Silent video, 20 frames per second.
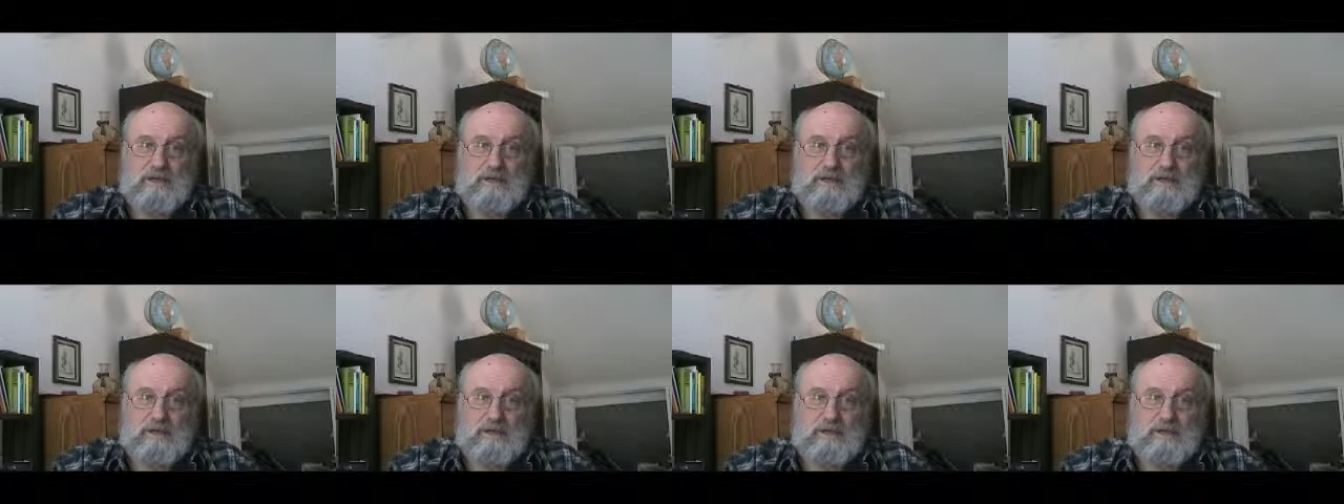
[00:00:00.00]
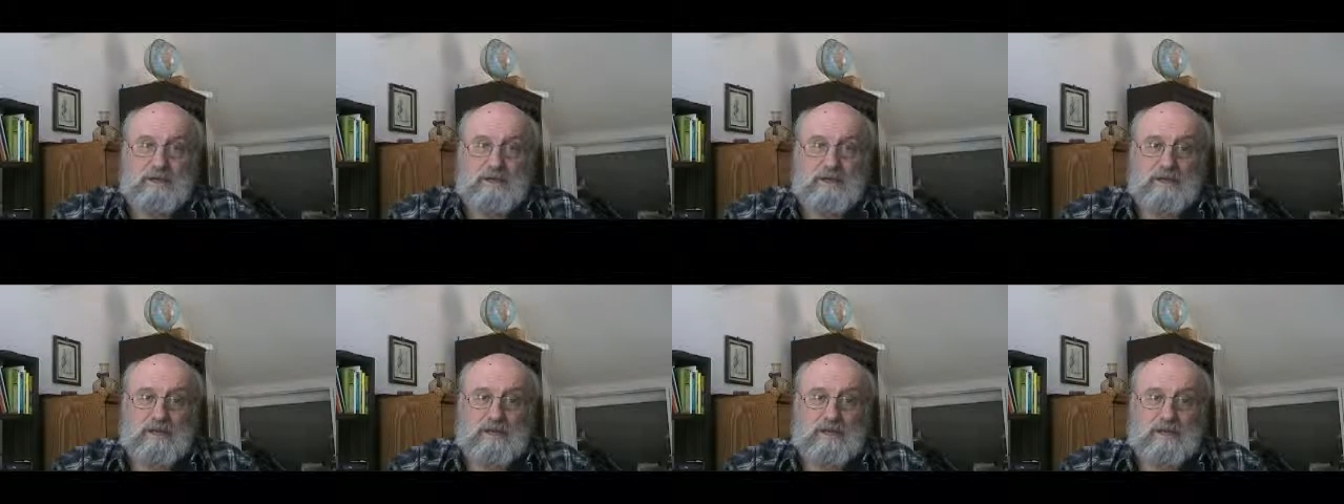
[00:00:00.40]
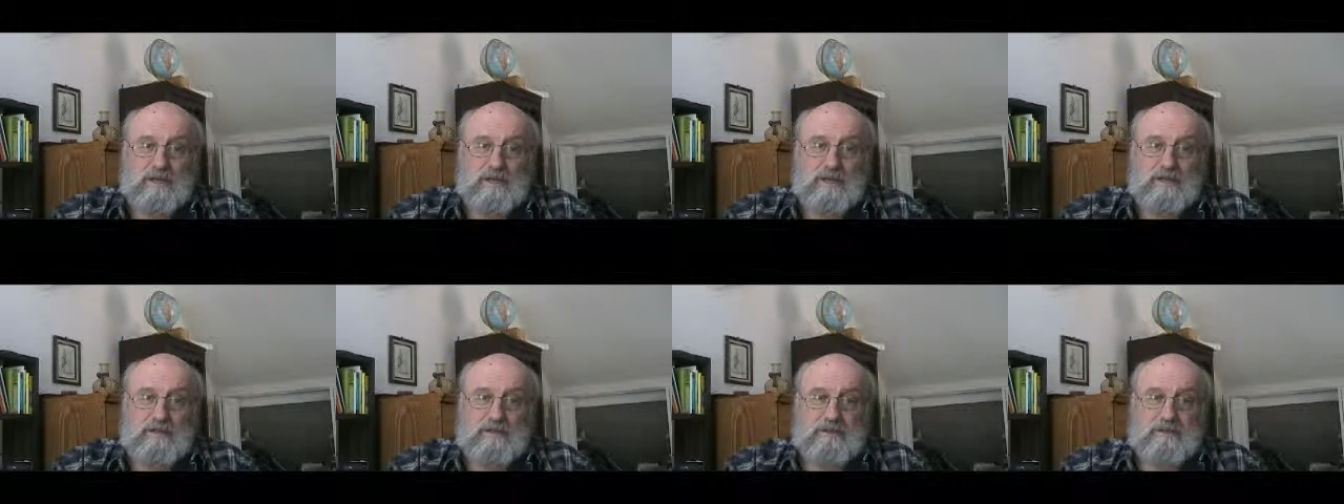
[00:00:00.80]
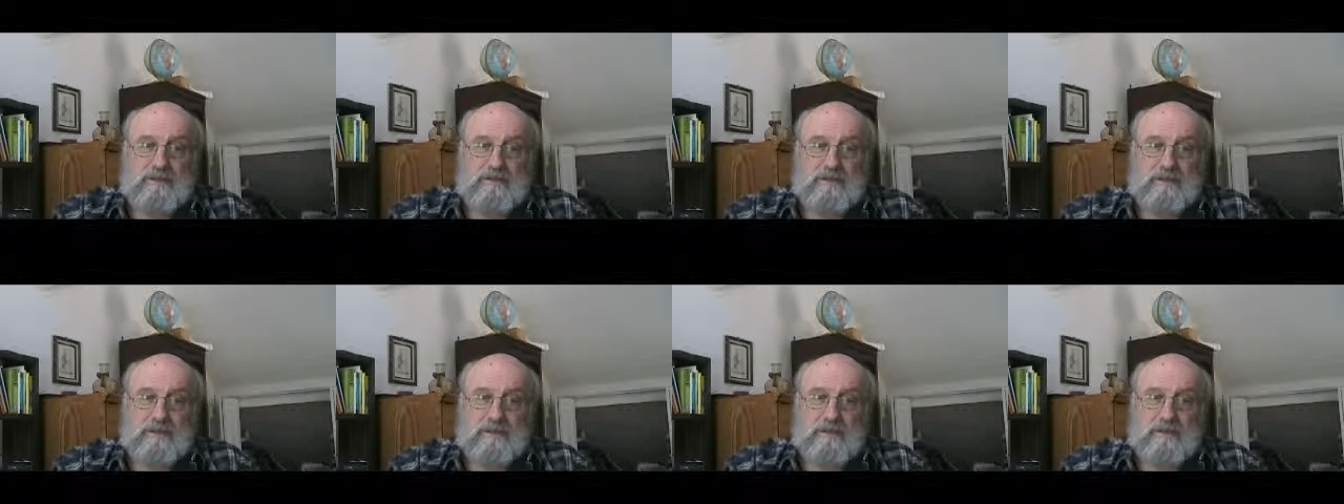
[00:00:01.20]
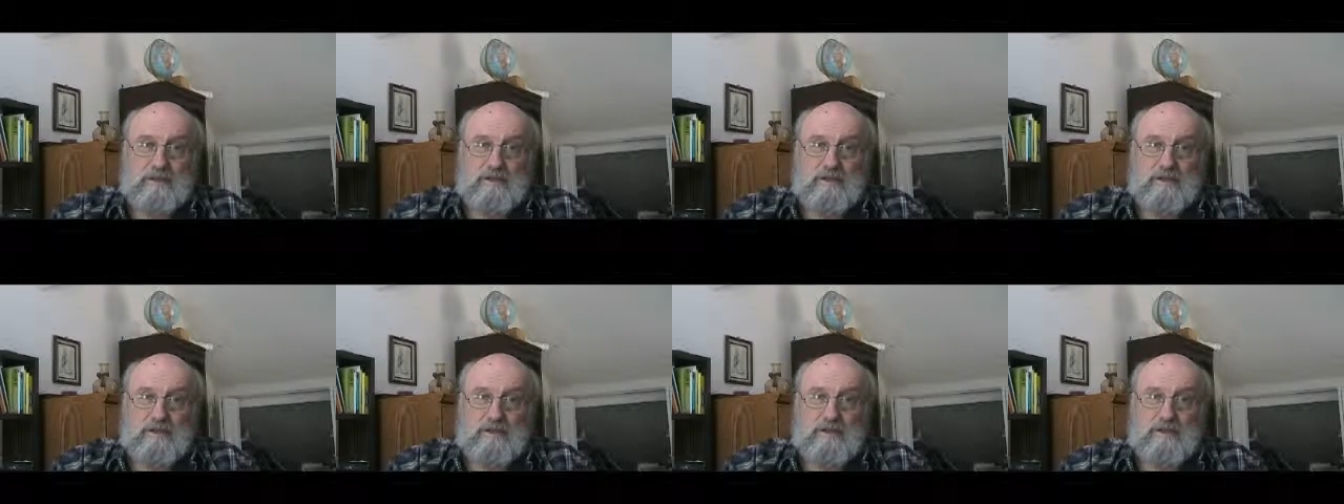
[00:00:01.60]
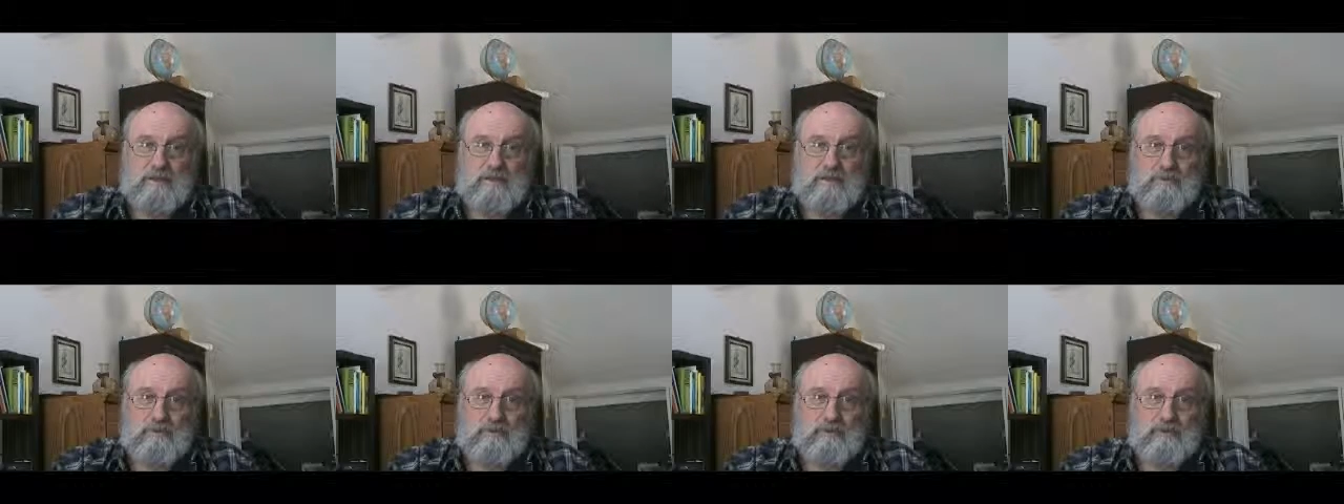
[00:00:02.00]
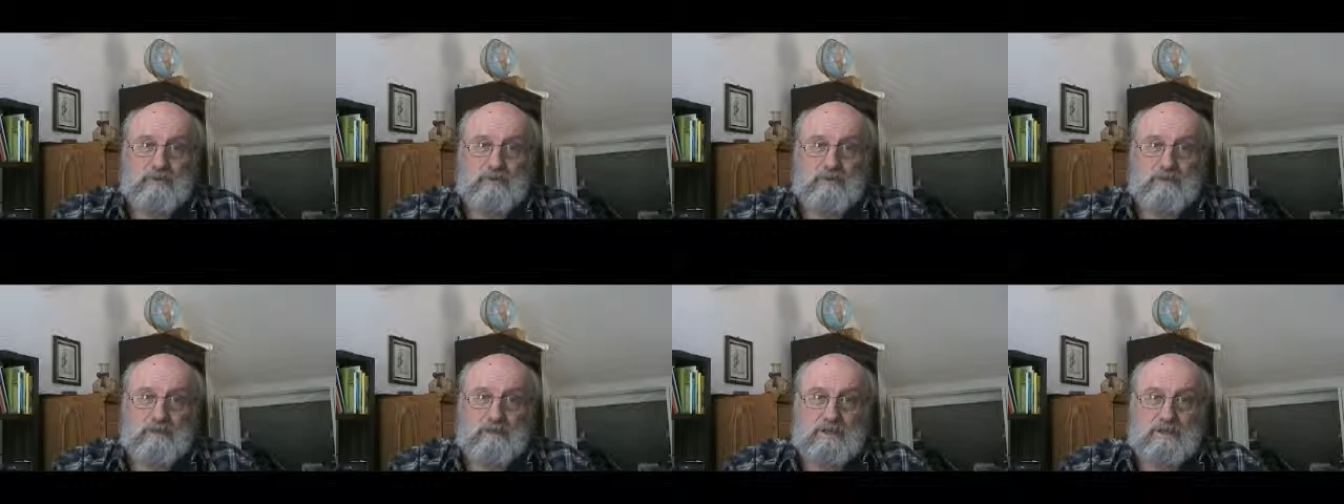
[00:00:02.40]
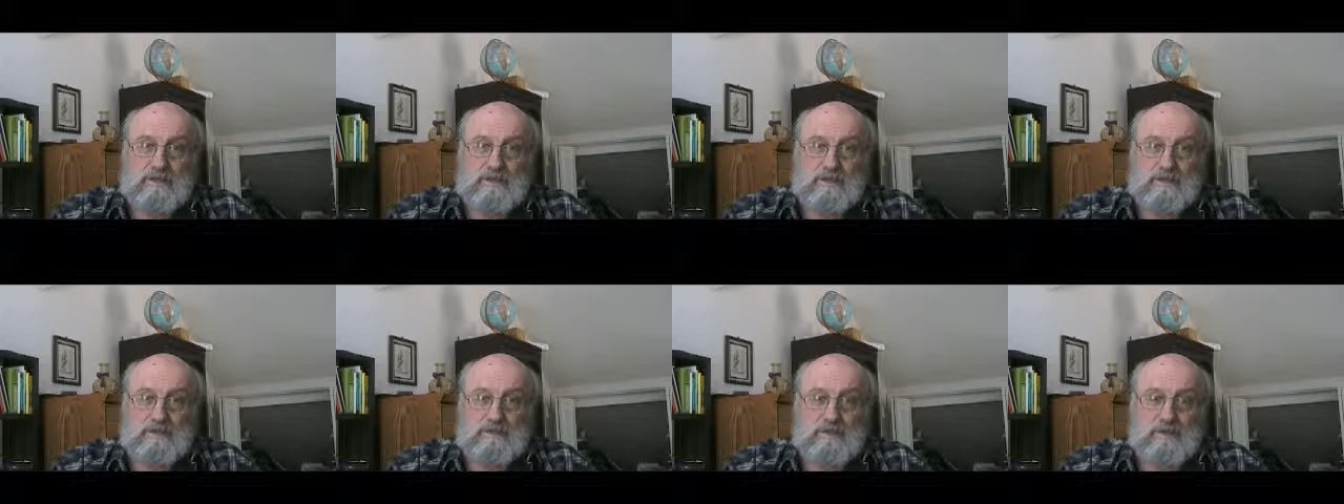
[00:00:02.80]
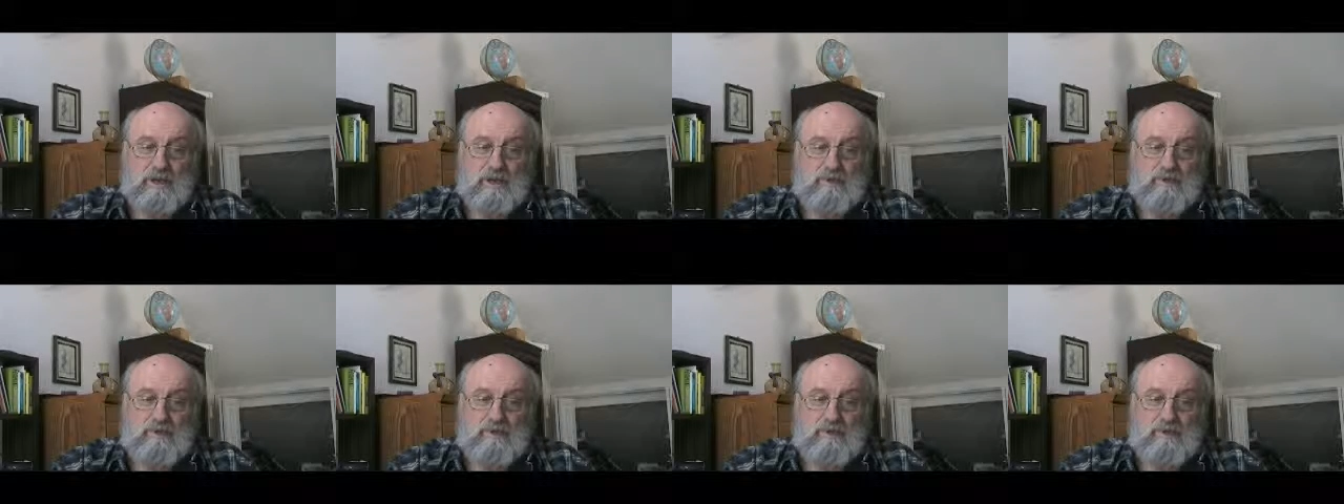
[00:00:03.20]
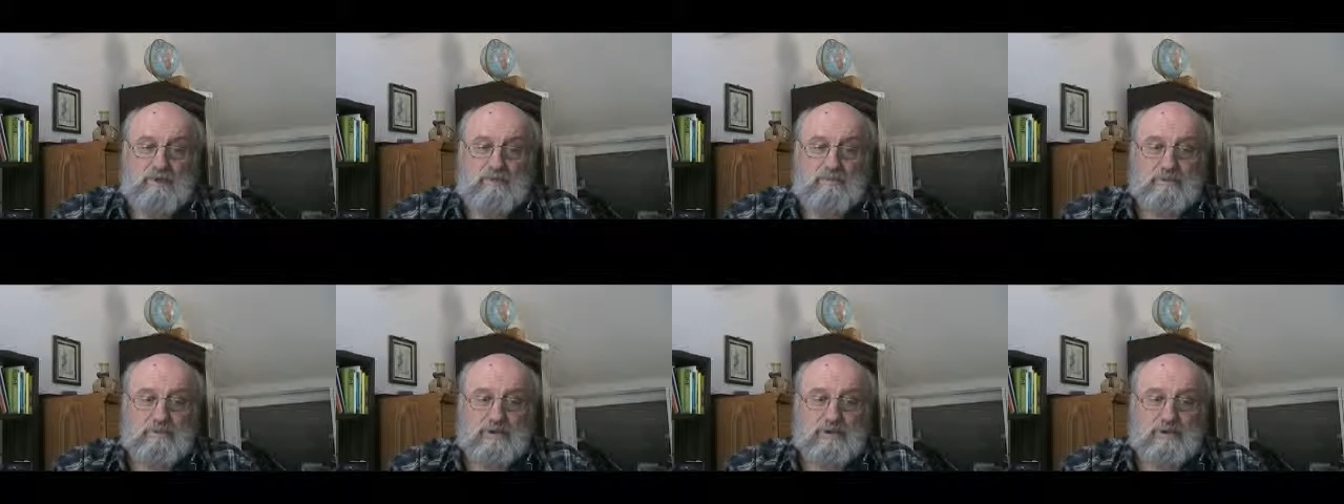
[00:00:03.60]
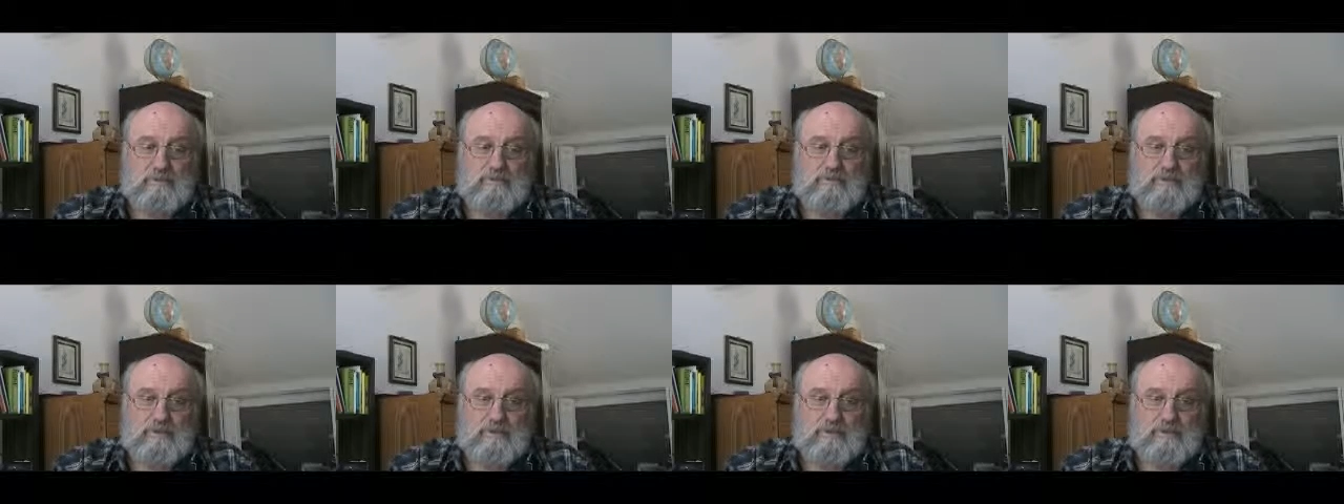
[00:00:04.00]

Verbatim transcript: and they're getting ready to to, to work on uh, this problem of the murder.